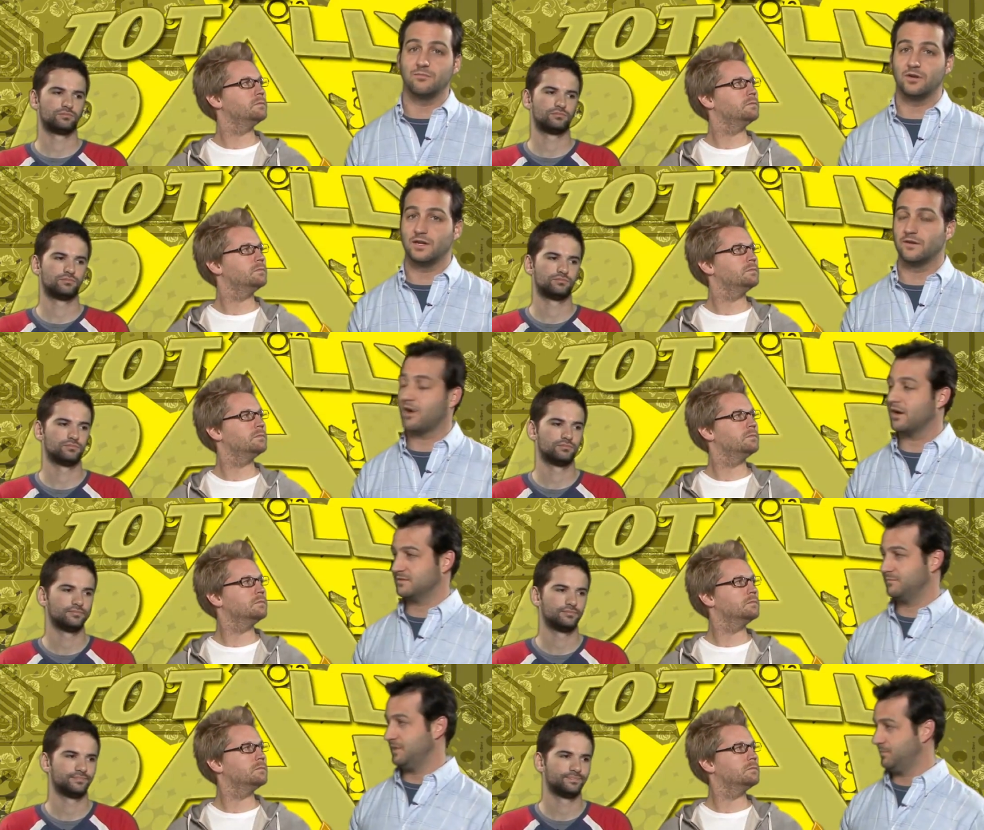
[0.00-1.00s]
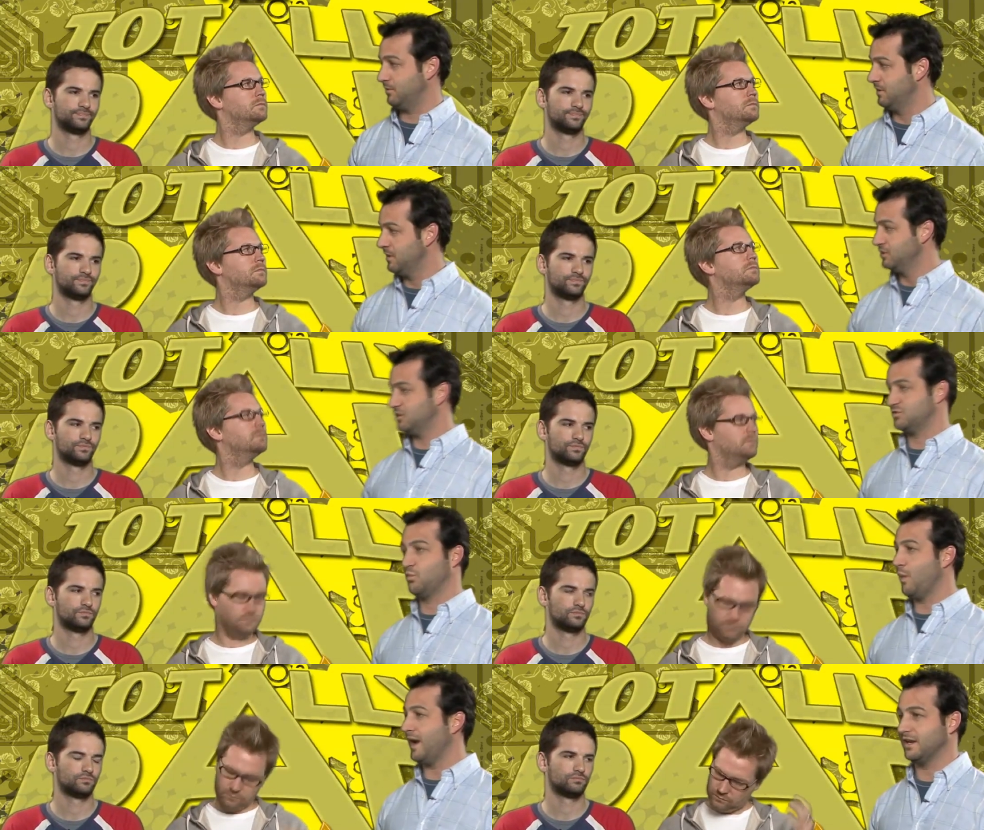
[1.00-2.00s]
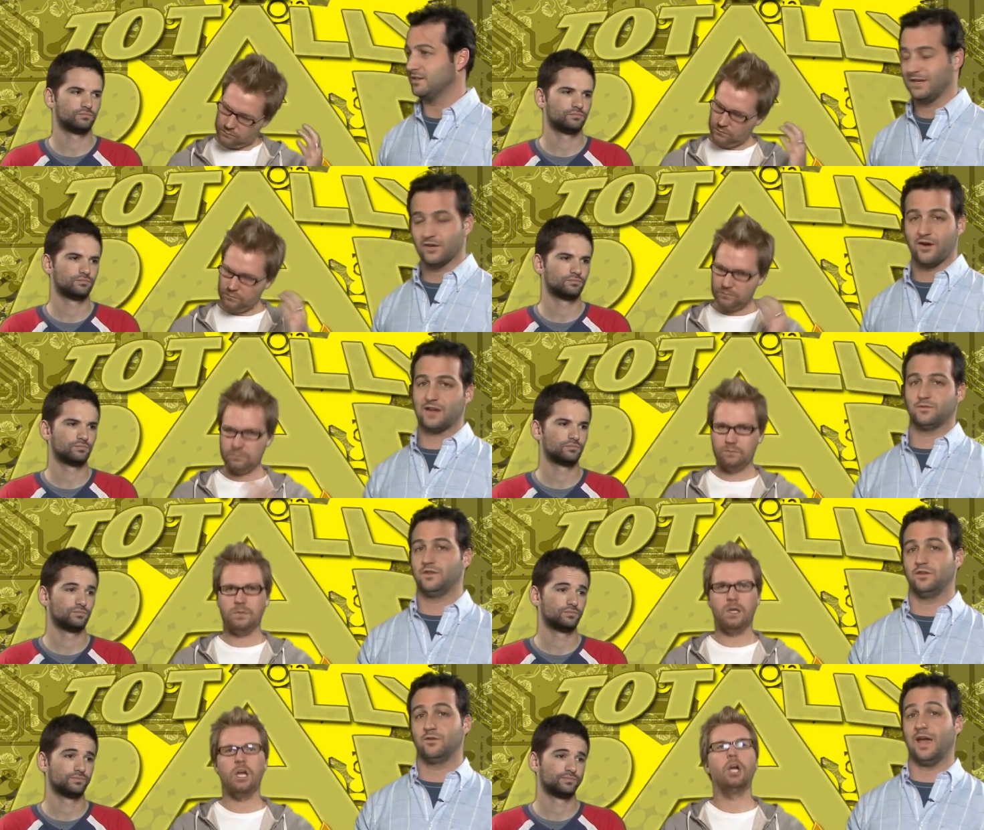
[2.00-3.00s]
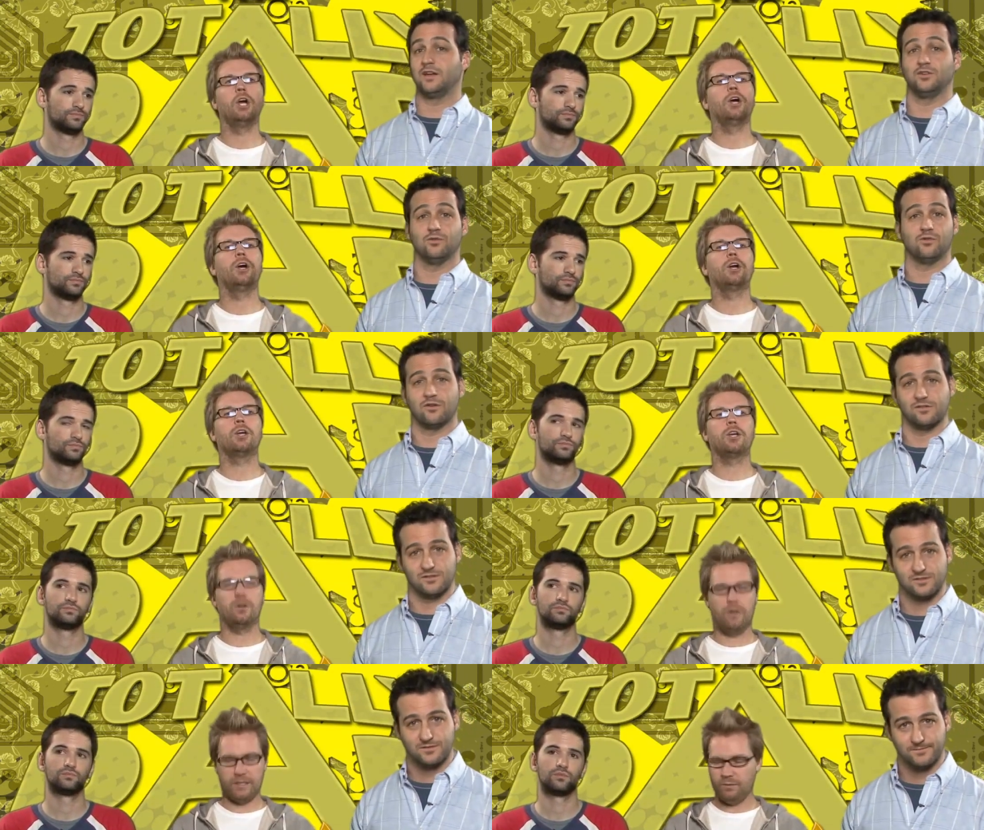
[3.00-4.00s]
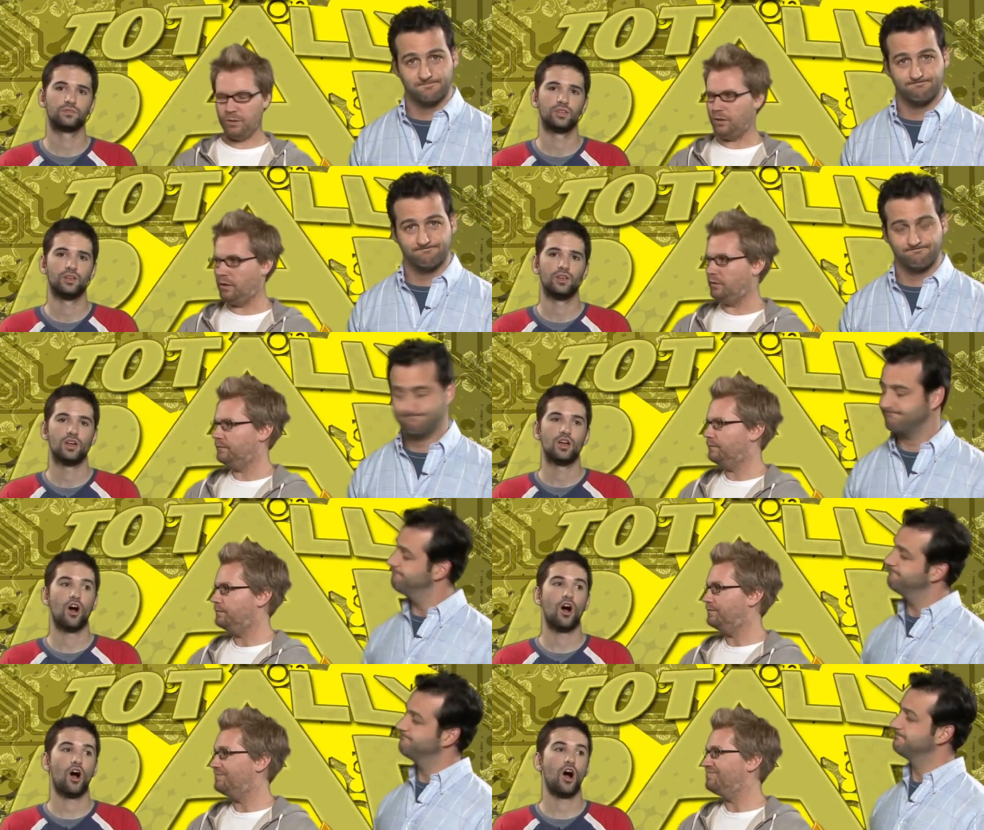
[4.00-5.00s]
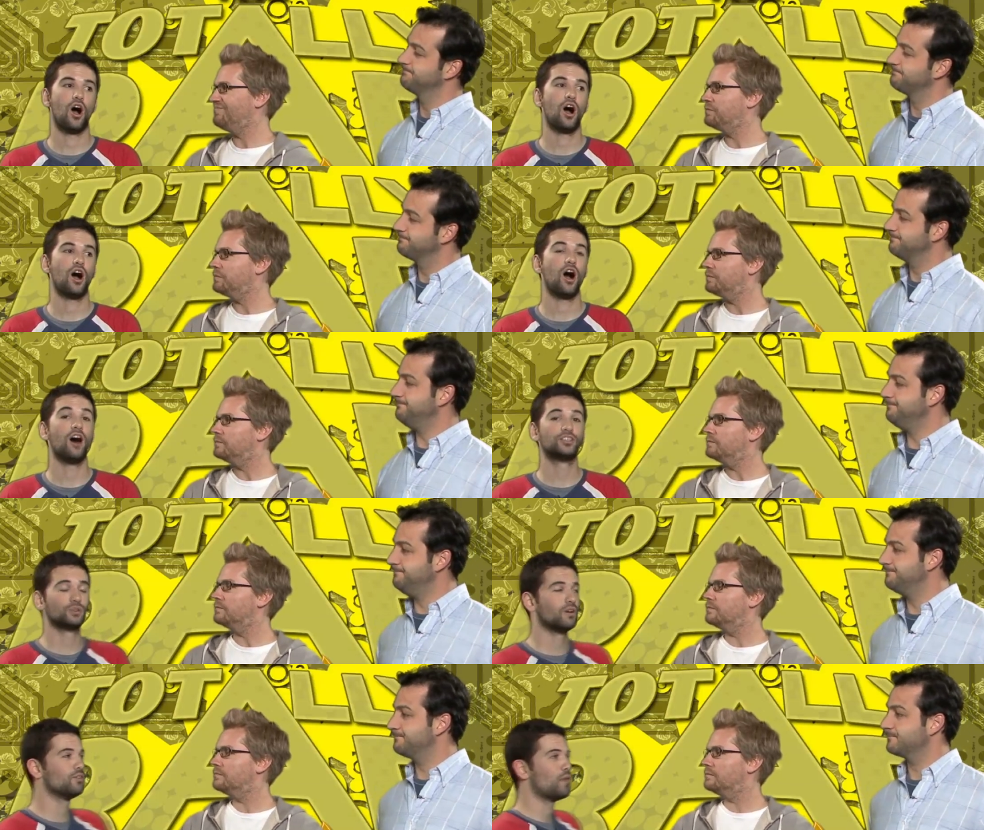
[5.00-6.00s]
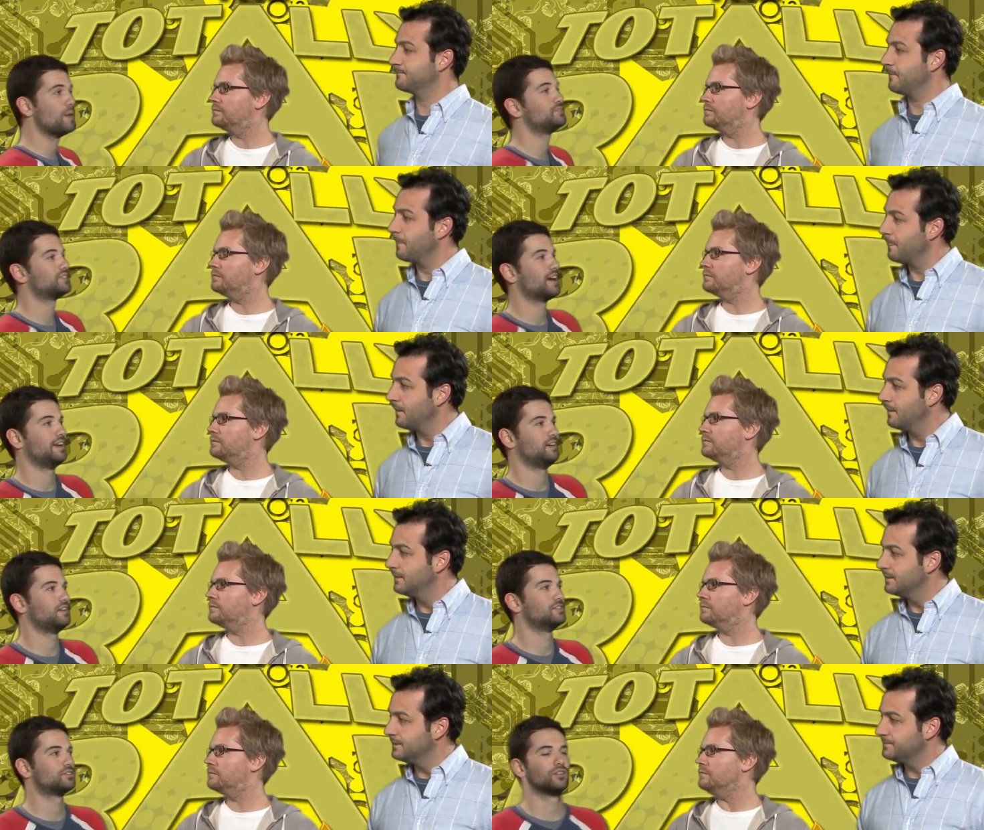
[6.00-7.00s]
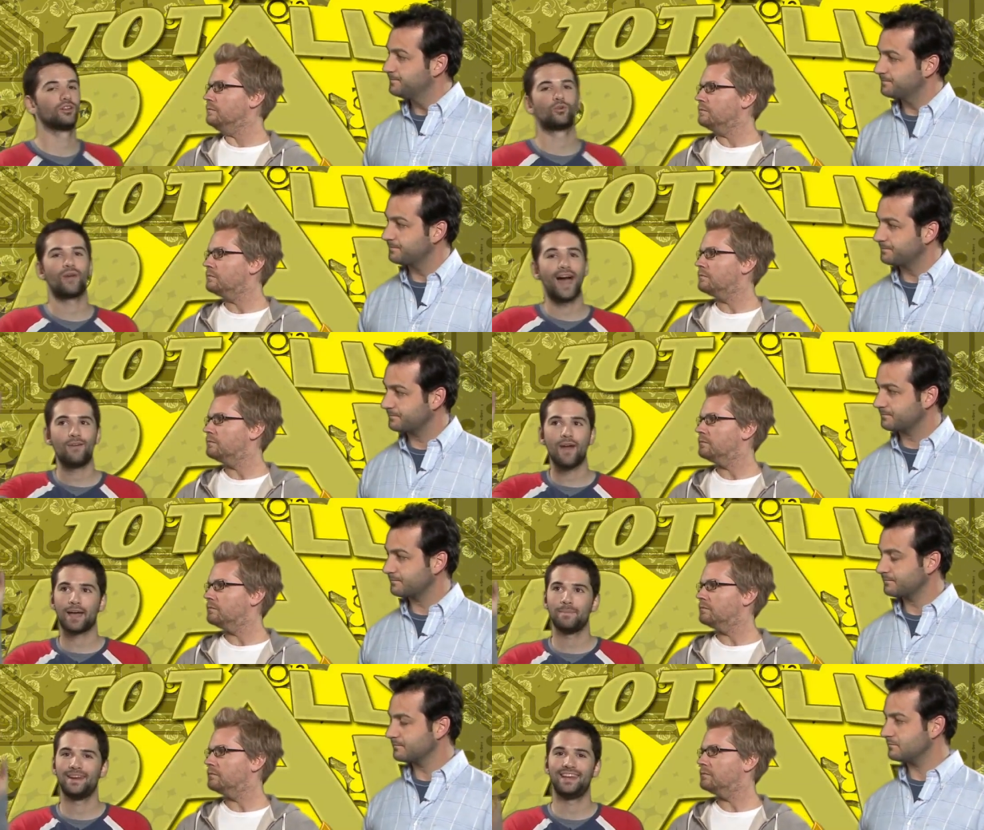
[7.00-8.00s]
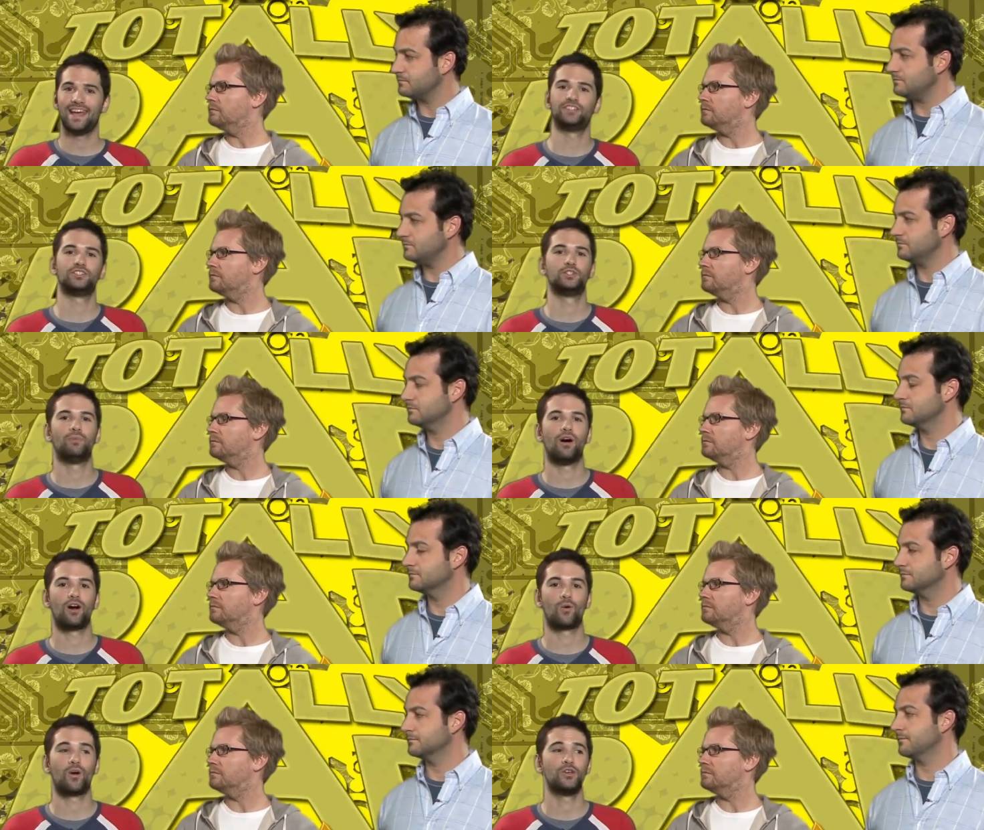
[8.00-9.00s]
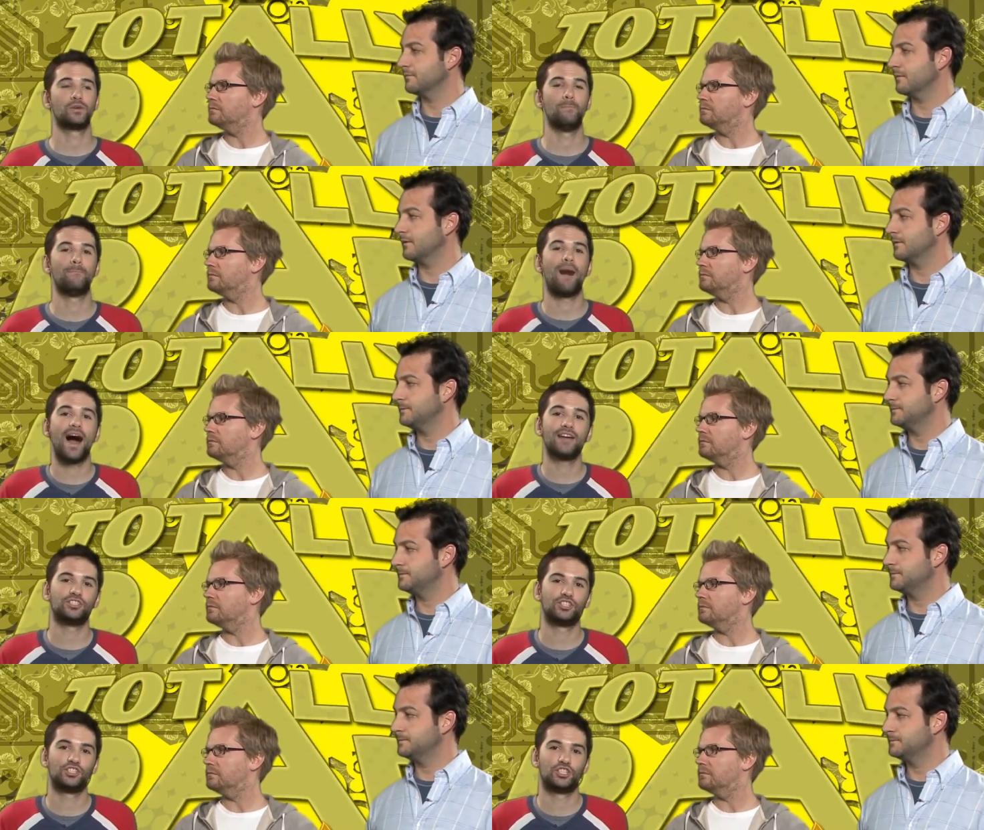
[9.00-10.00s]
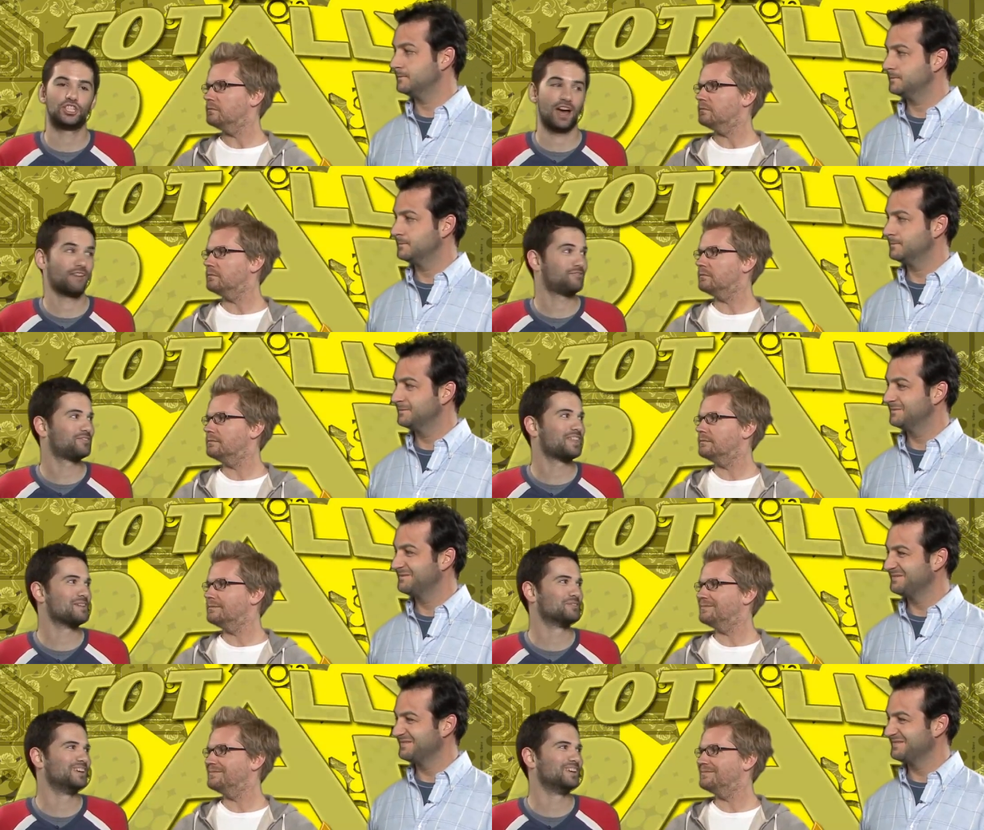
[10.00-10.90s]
Speaker 1: community of awesome people just waiting to interact with you and yours. Correct, Amundo.
Speaker 2: Uh, also on the website is a little rad recommendations bar where you can buy stuff that